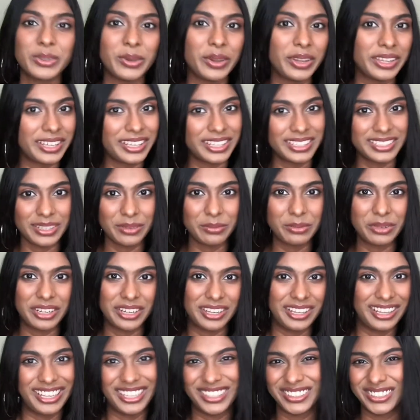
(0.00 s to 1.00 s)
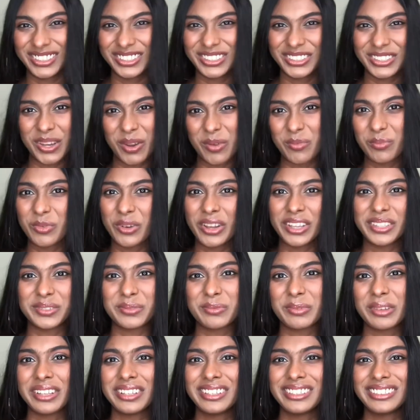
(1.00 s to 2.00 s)
I guess I'm gonna like the shampoo as
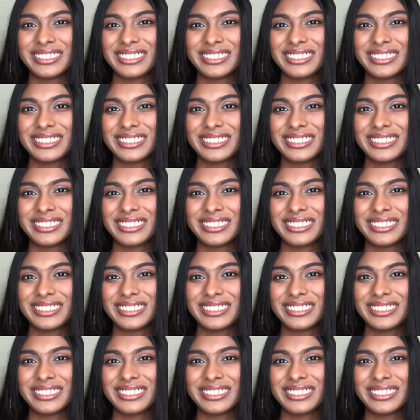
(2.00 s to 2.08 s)
well.